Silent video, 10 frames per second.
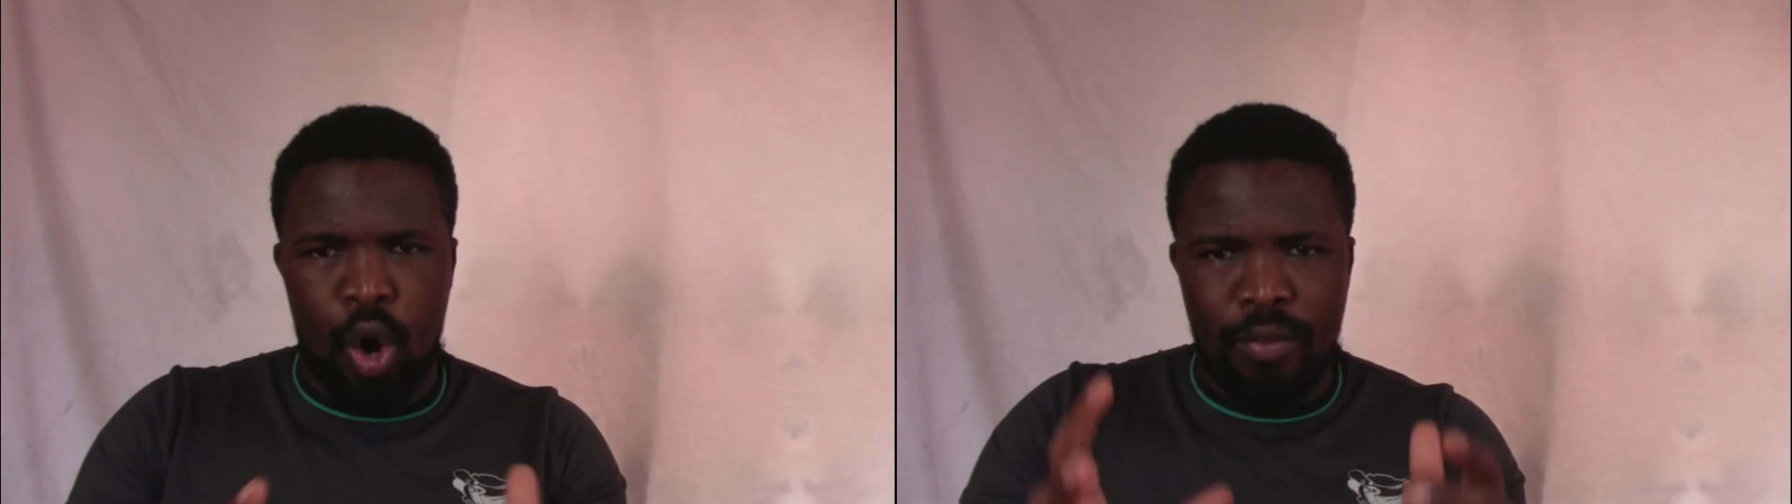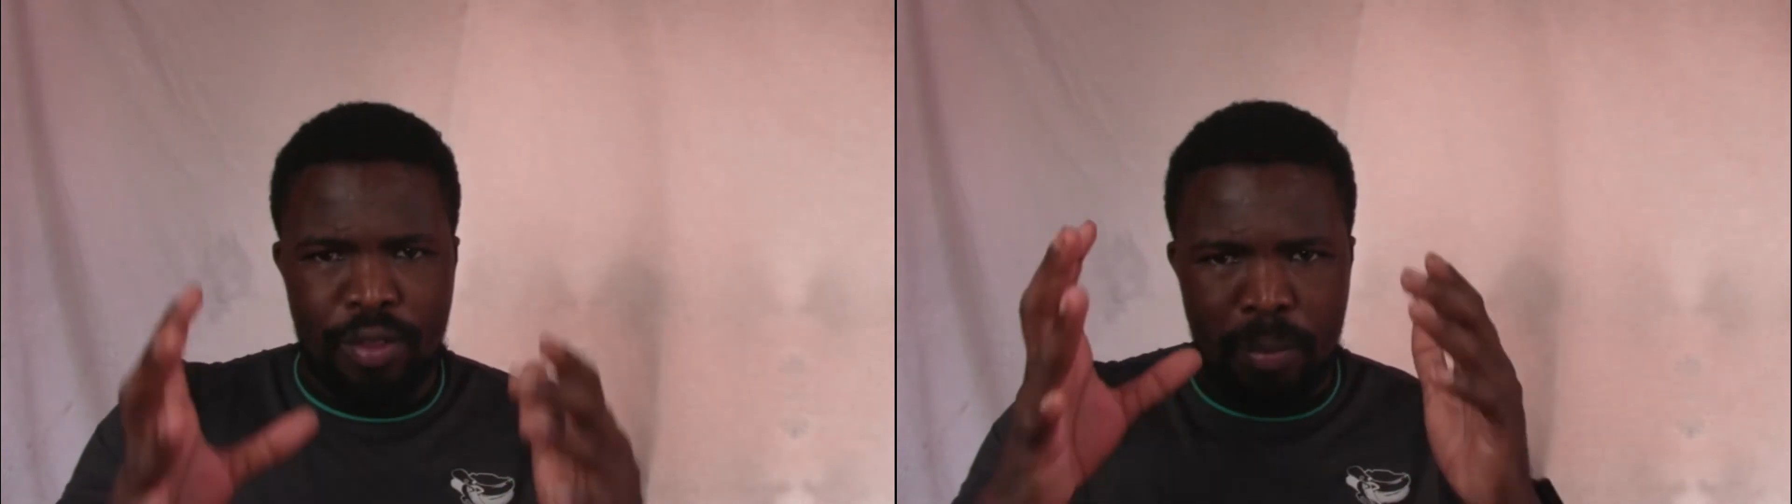
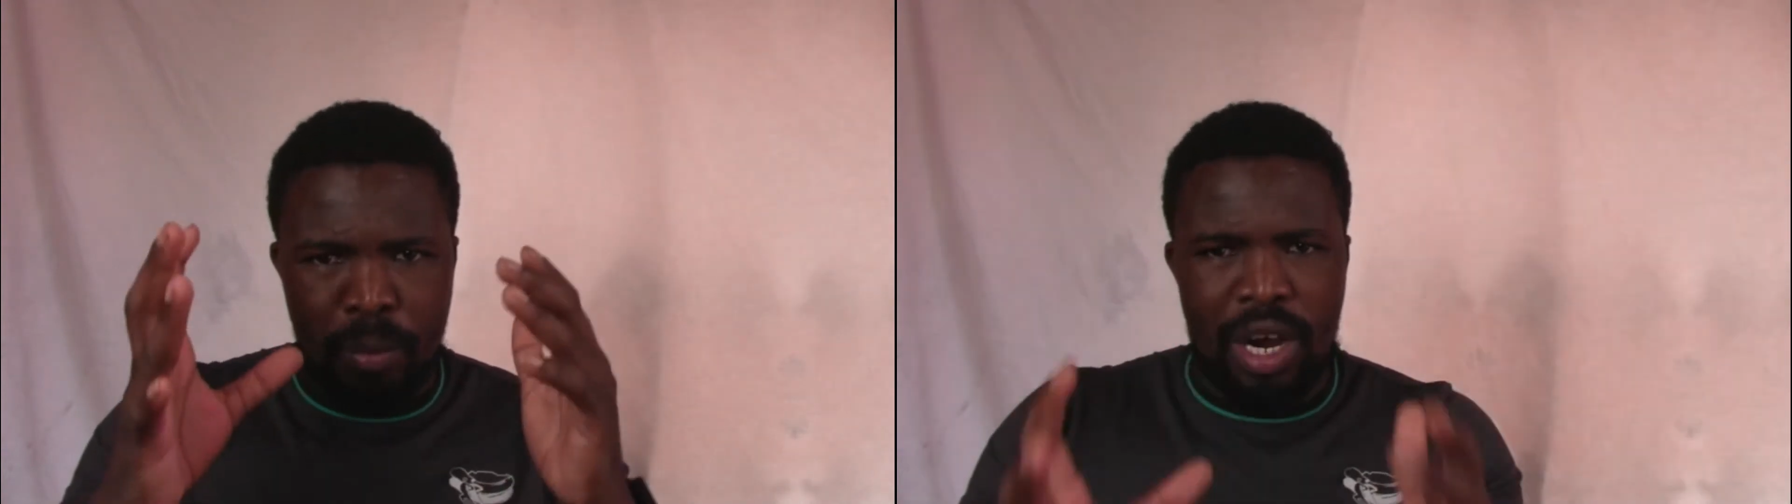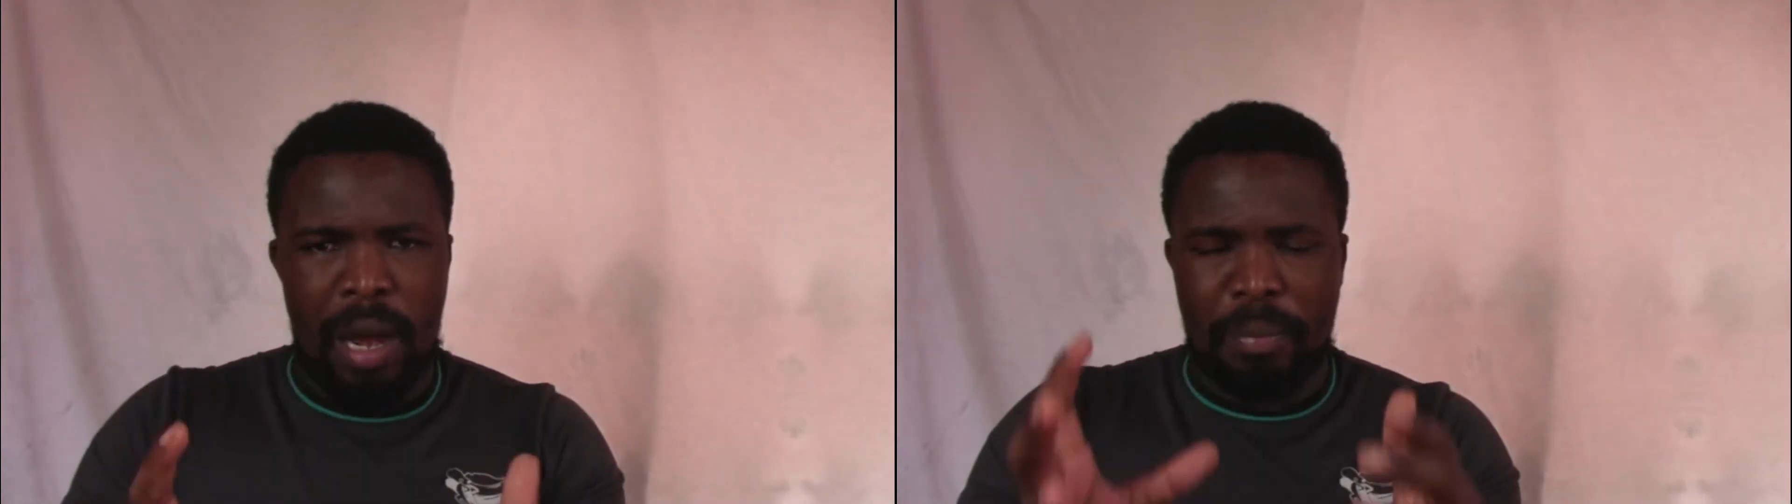of the
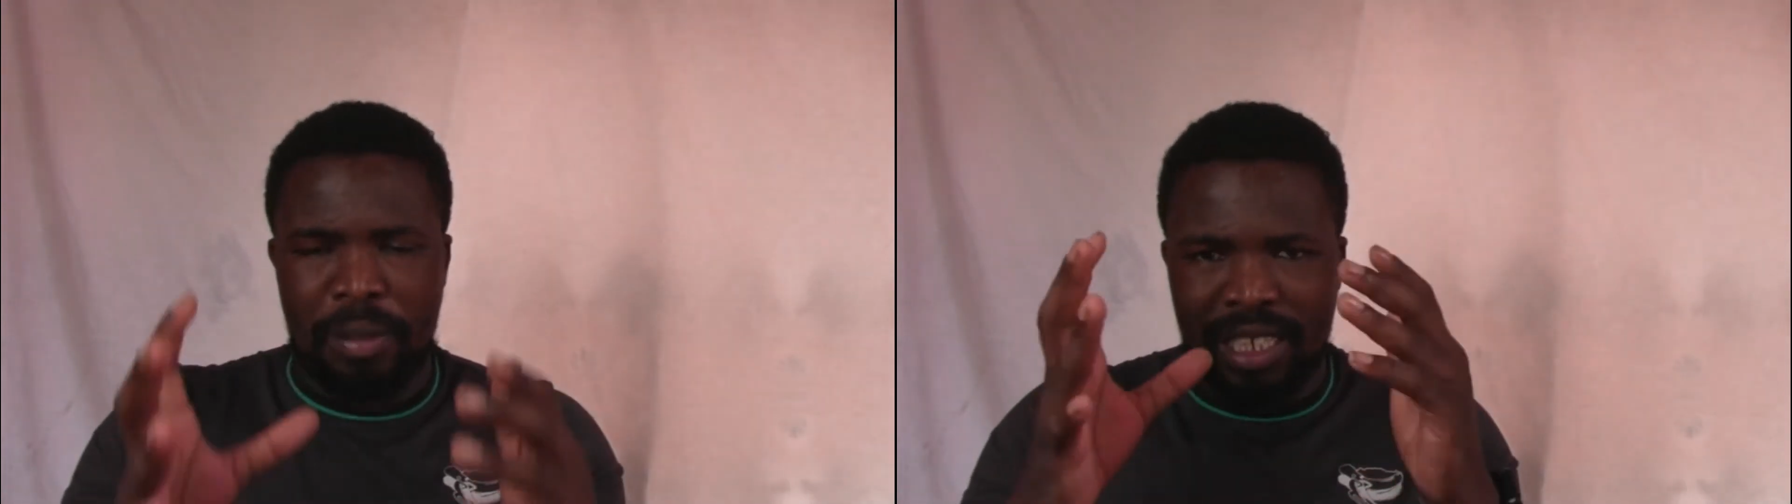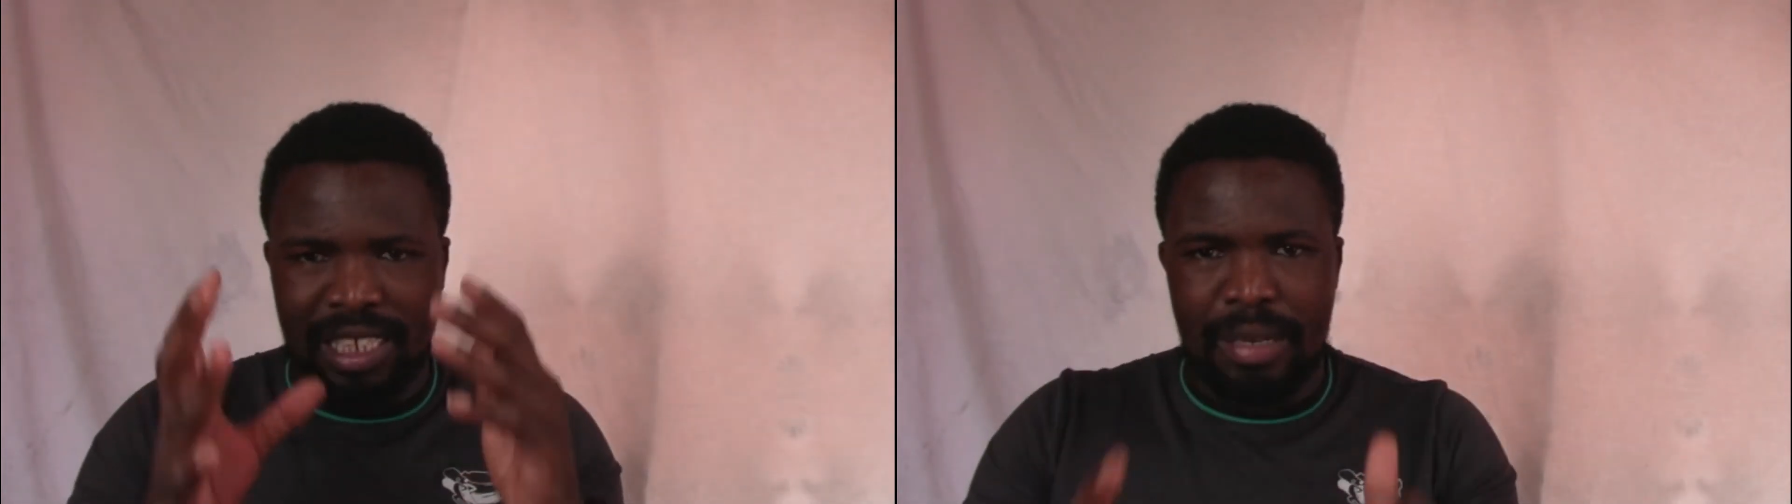mock-up
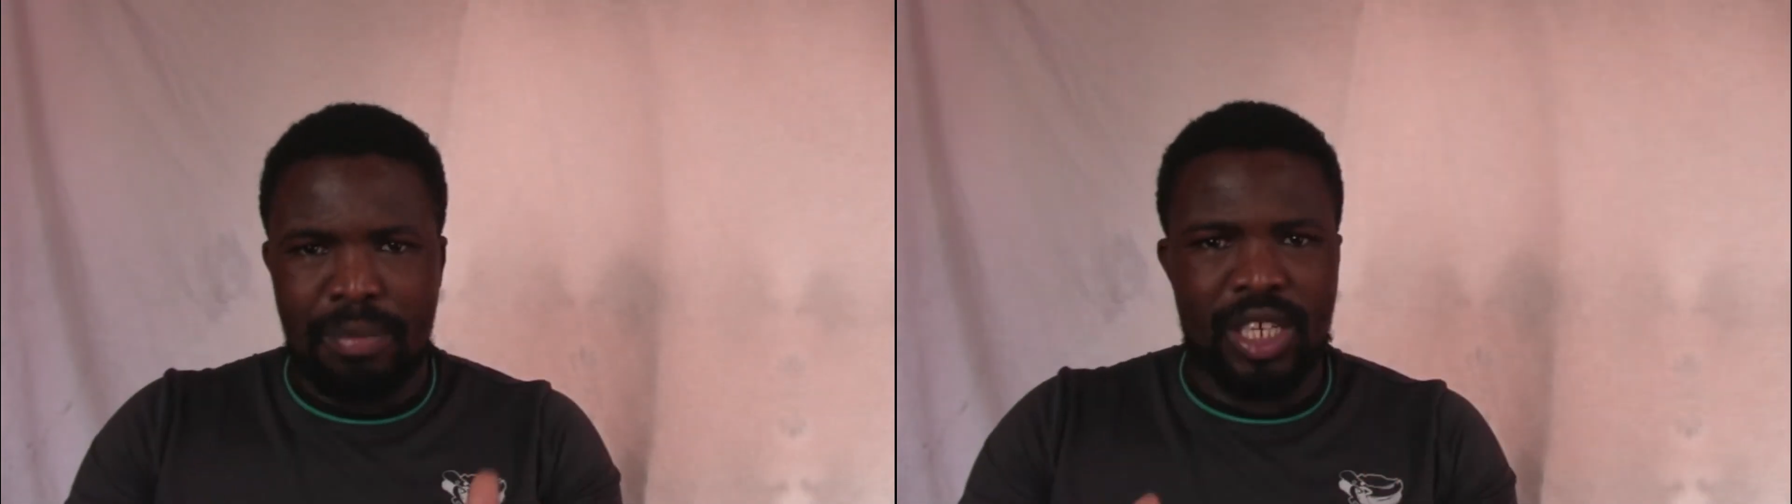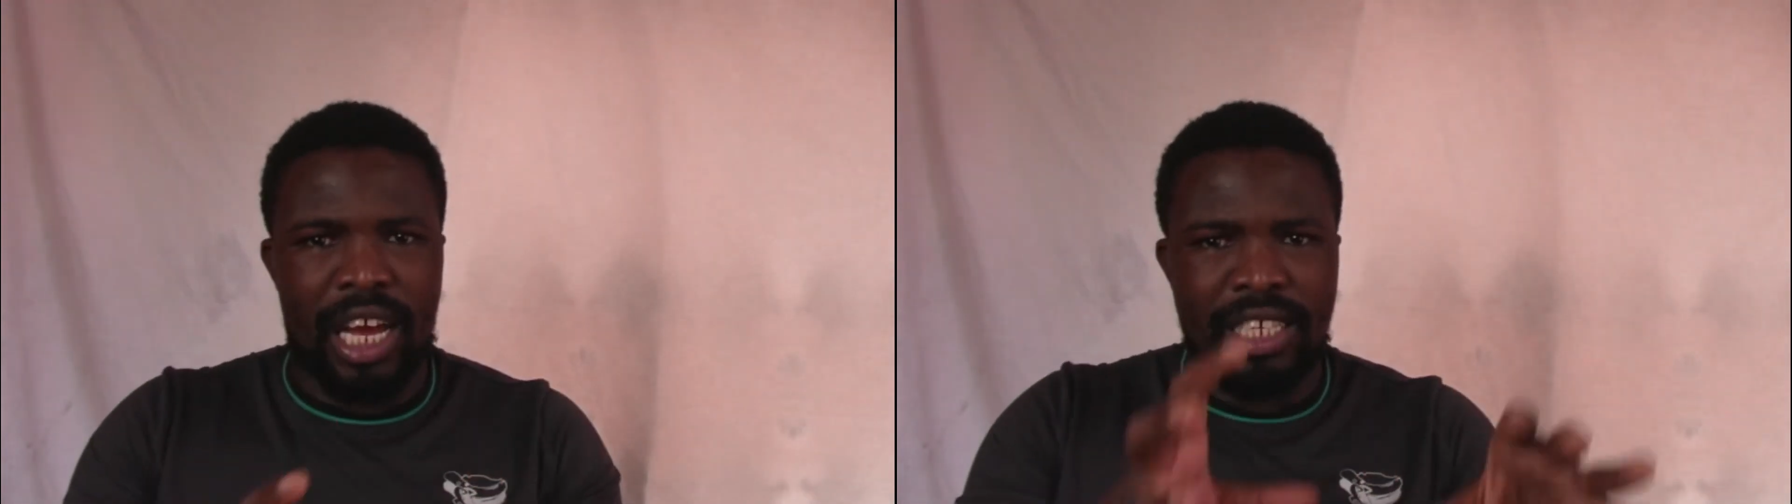is the same
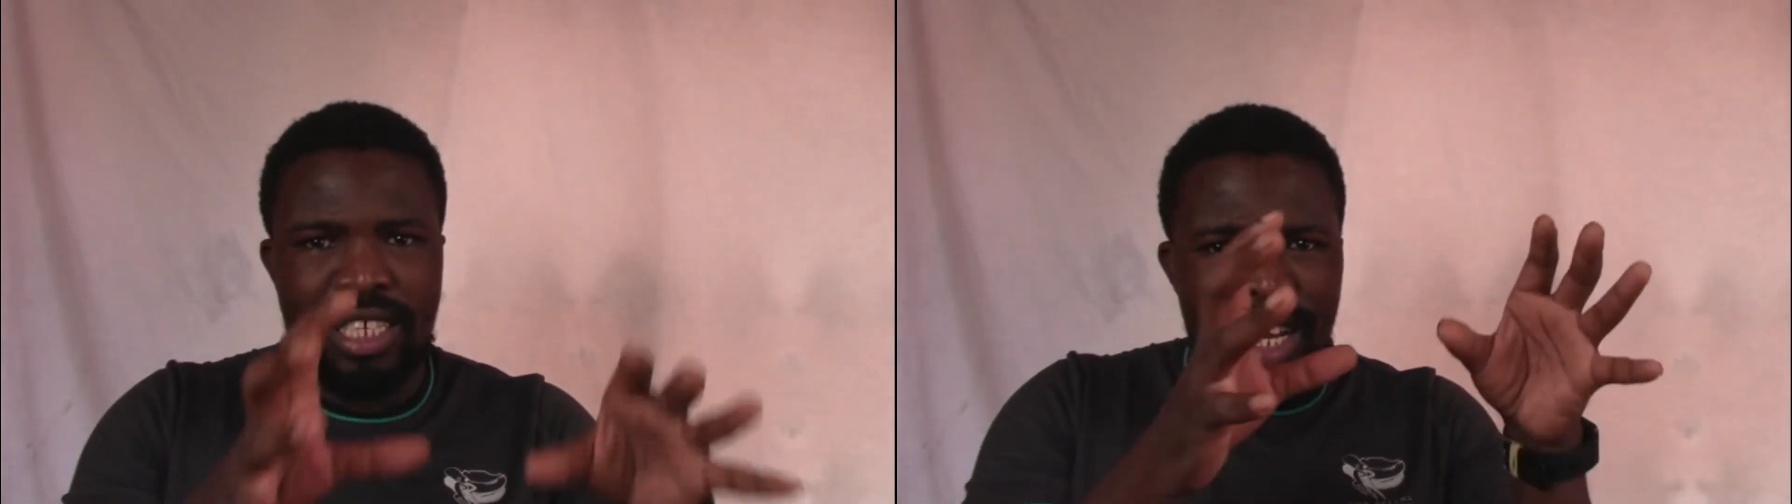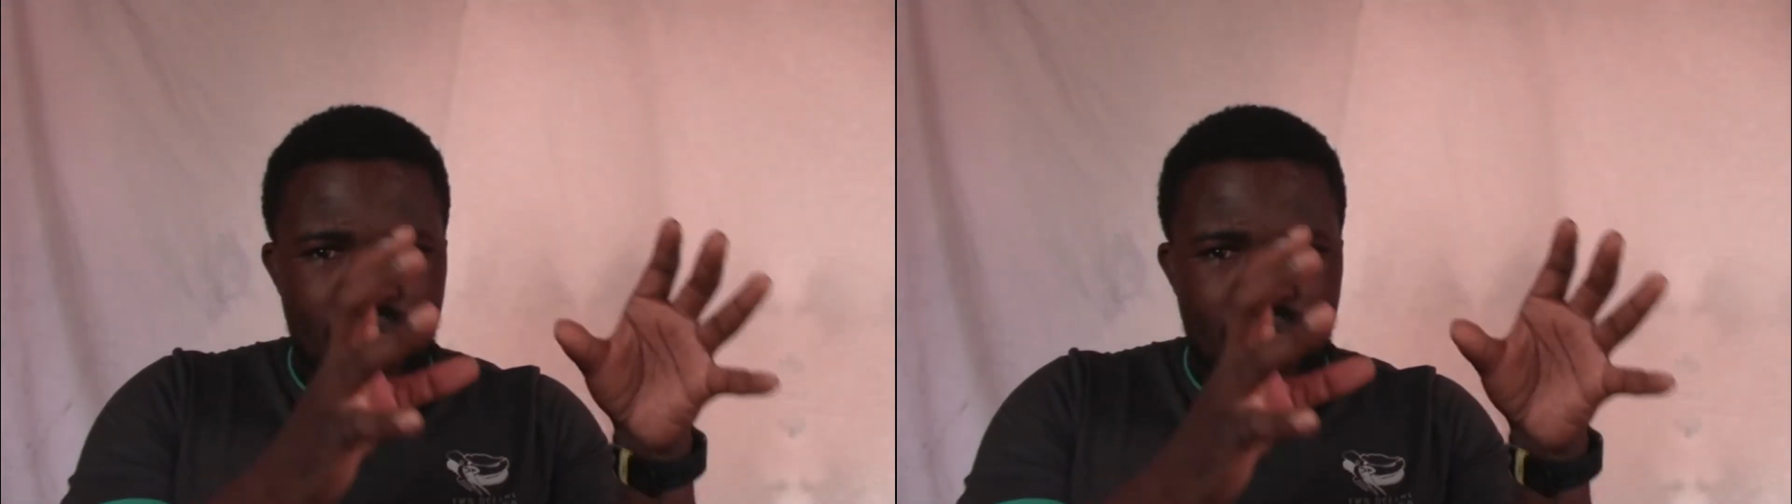size.